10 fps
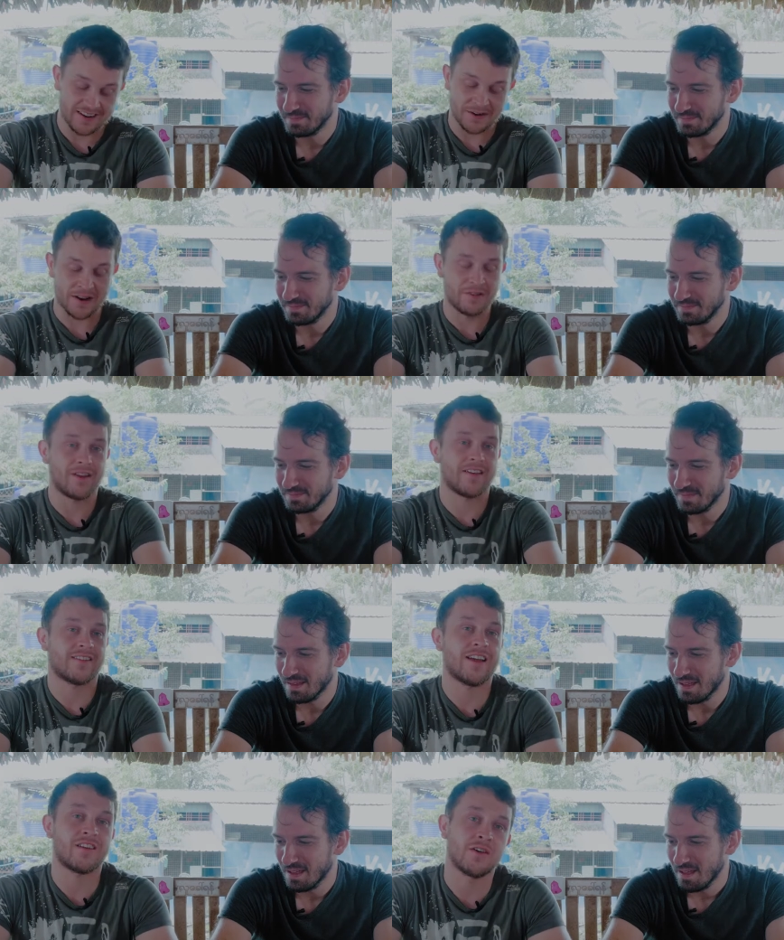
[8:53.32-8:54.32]
Speaker 1: no love
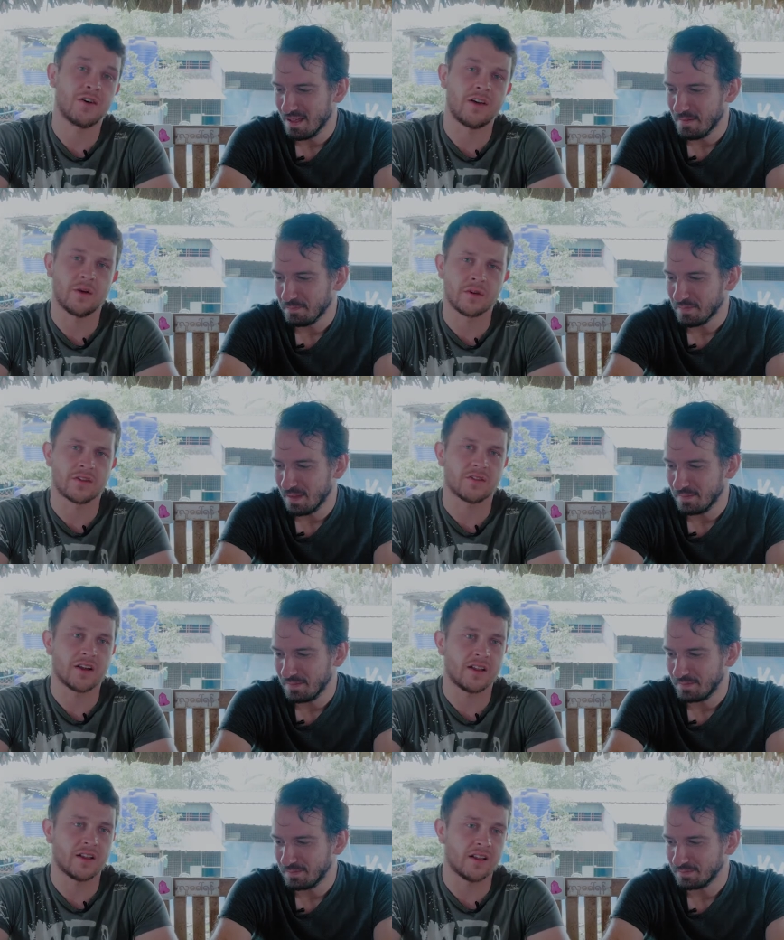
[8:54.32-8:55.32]
lost there at all. It was a
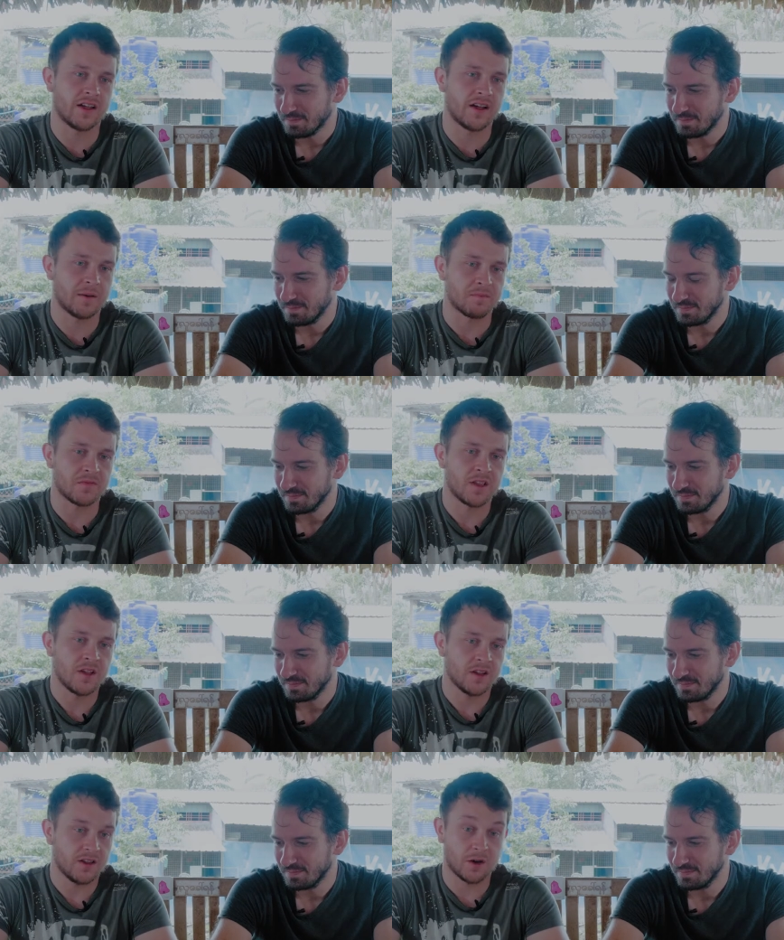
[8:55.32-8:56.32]
real, um,
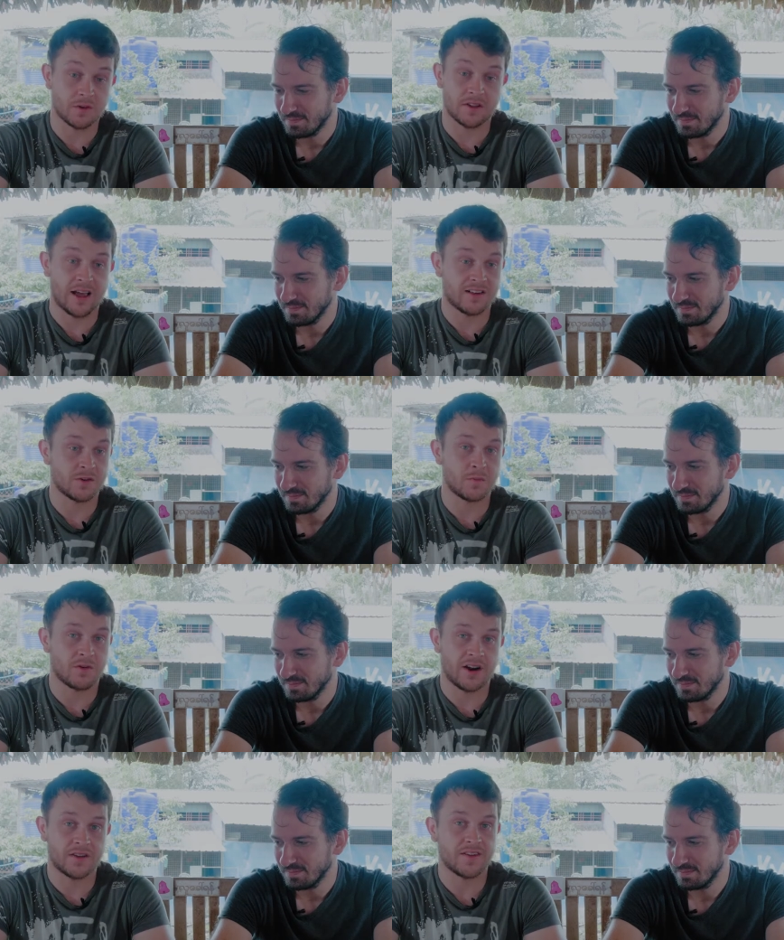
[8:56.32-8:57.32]
you know, it was a national
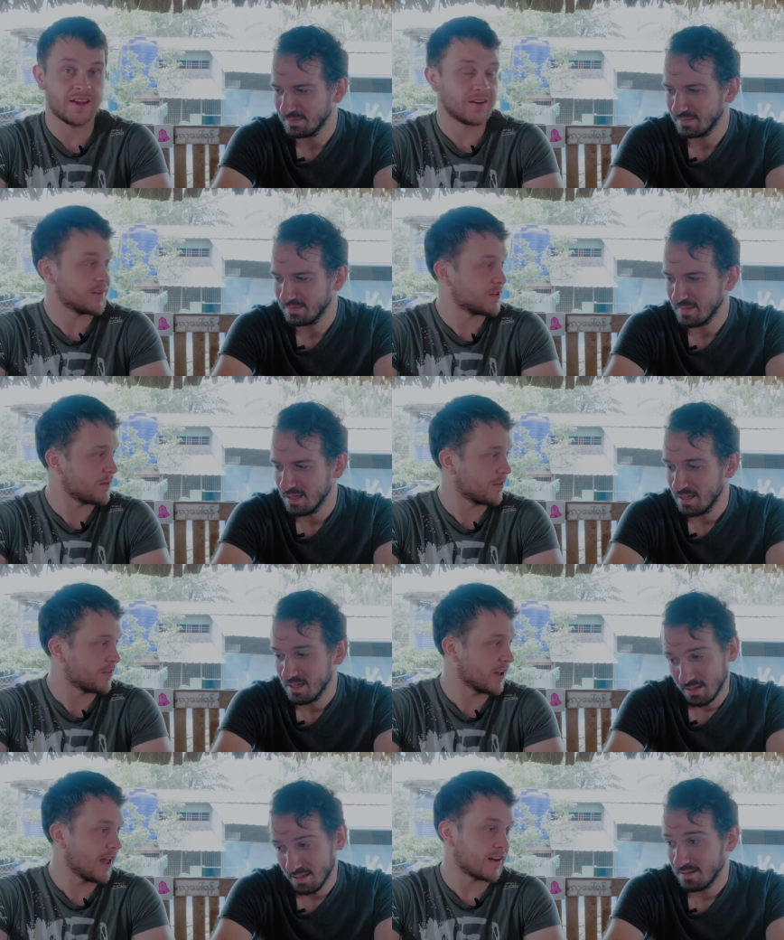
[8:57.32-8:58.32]
pride event, which I
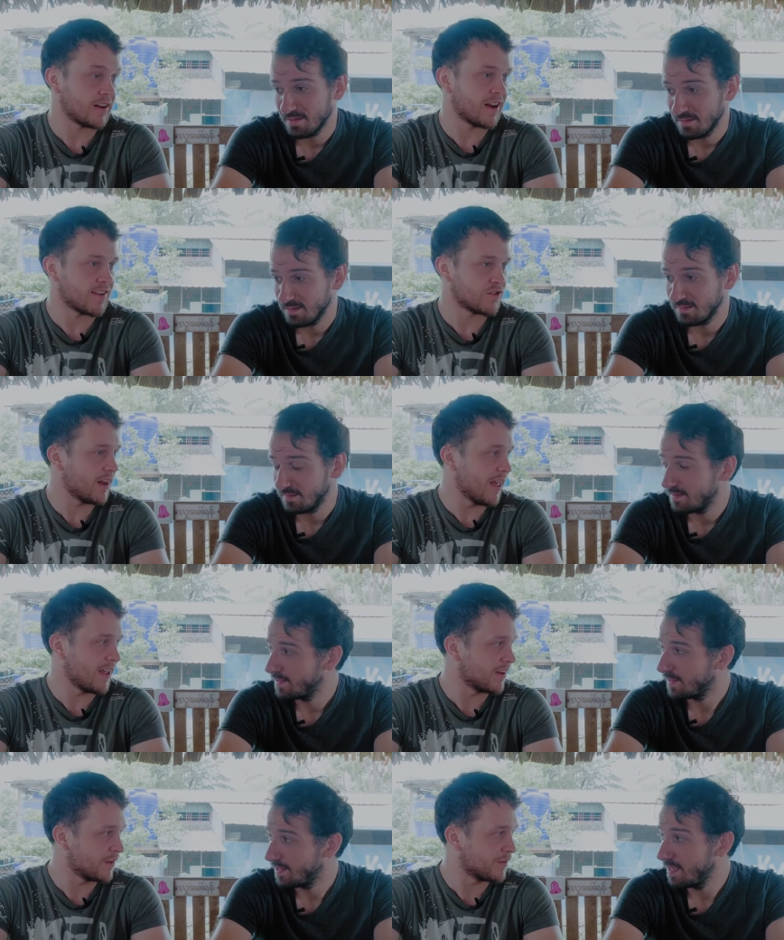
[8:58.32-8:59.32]
think added an extra
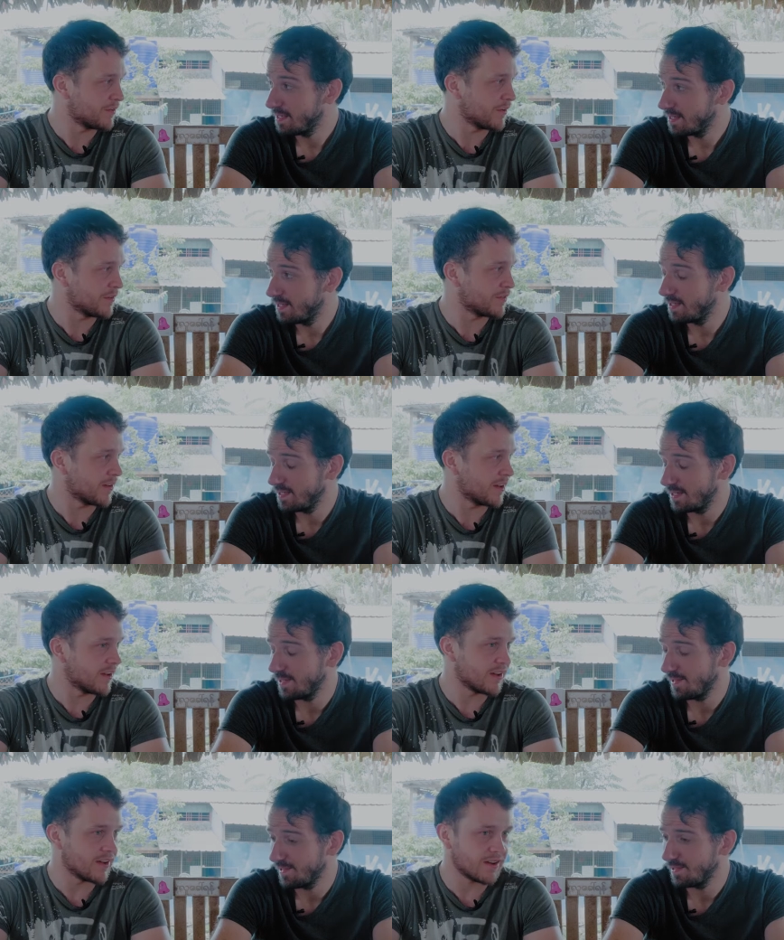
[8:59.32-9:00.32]
layer
Speaker 2: of, yeah. of,
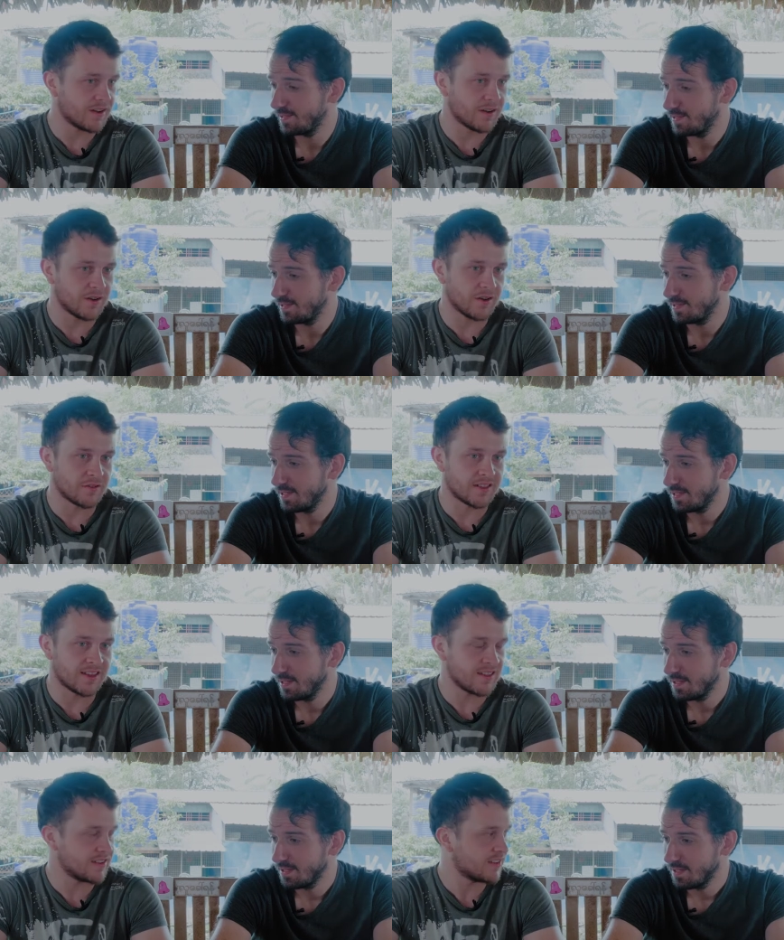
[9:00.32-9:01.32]
uh, of
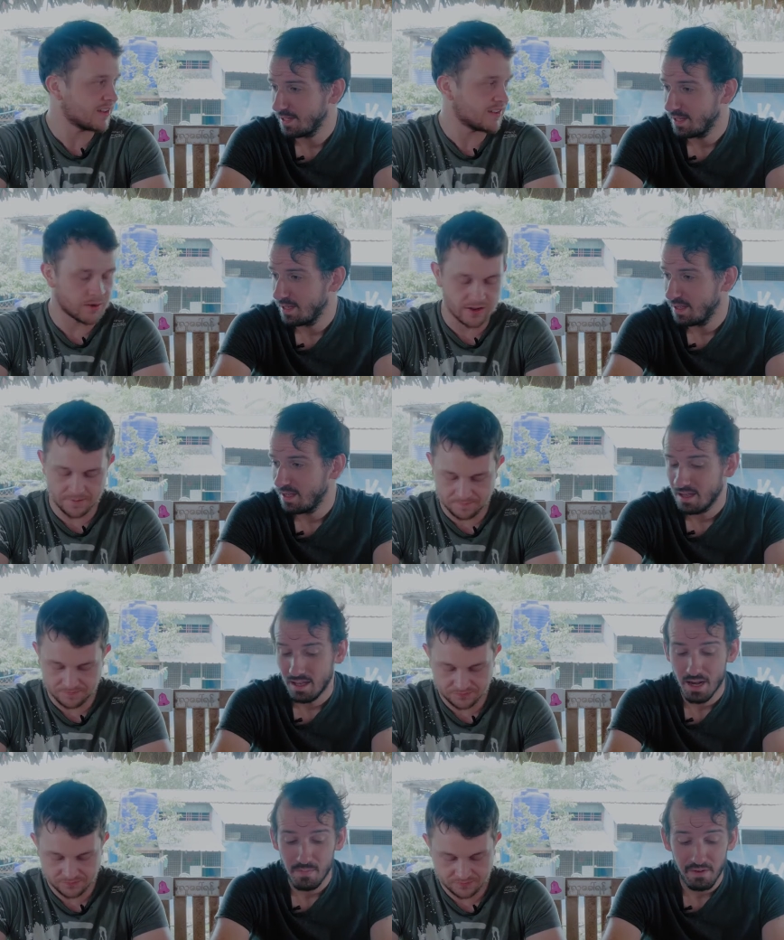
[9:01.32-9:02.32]
intensity to it.
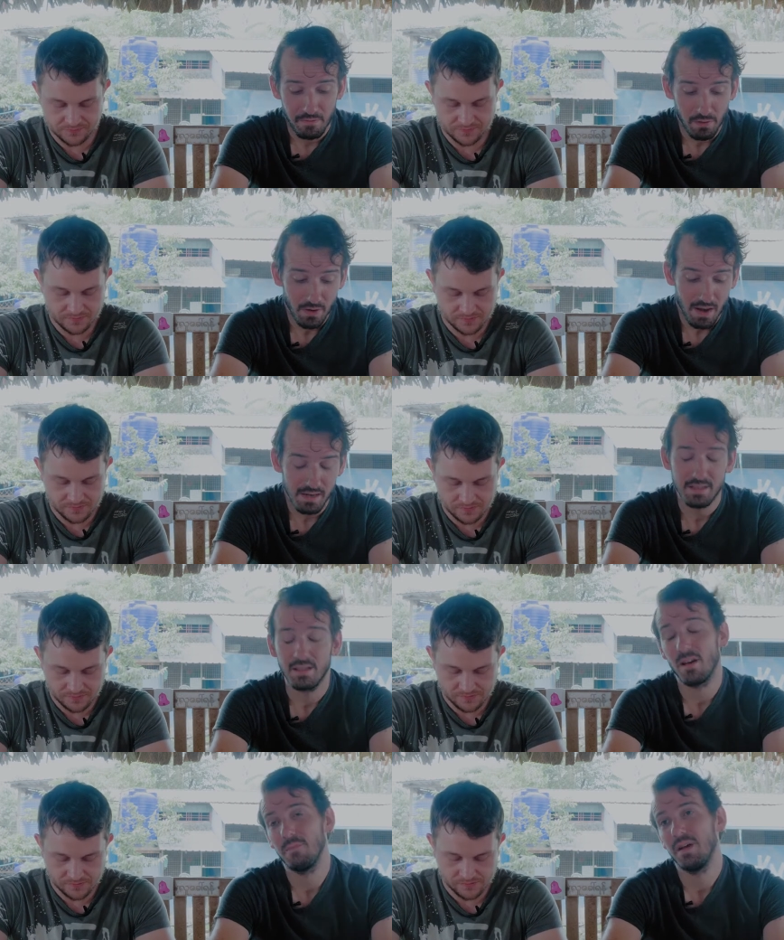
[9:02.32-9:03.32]
And I mean, full credit
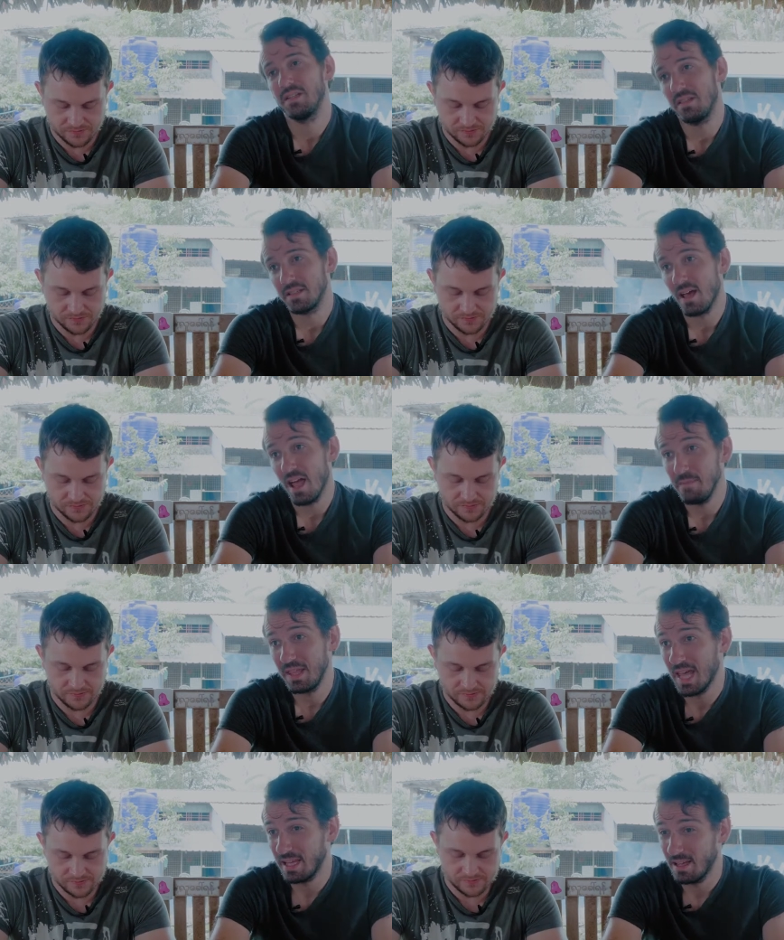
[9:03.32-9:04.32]
to Kampesh the Thai. I
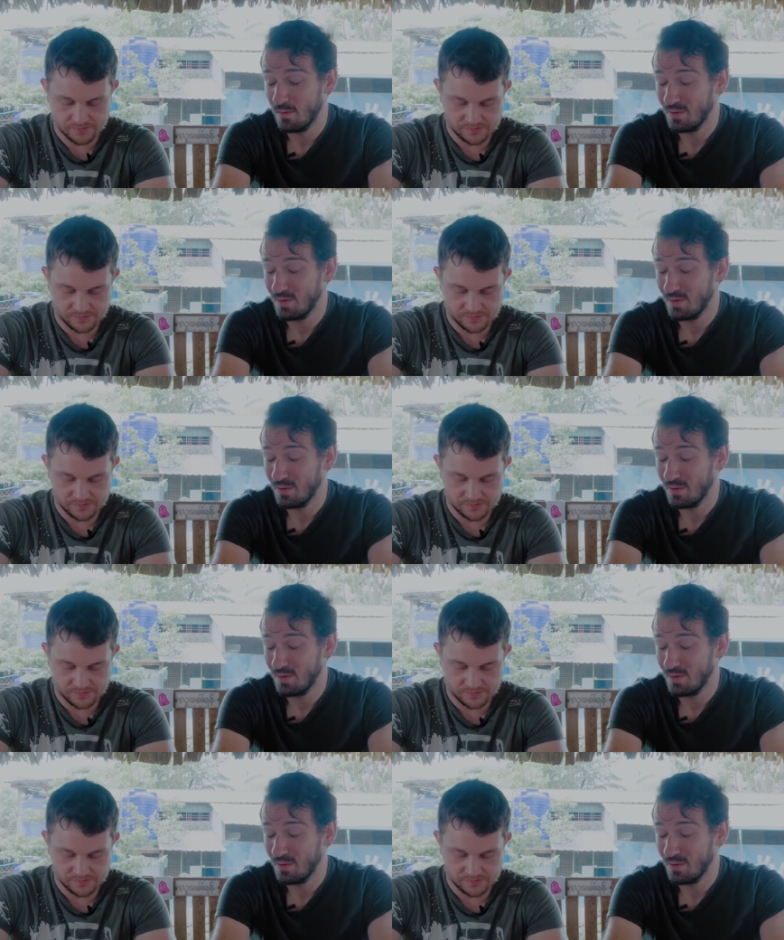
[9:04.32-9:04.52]
mean, that guy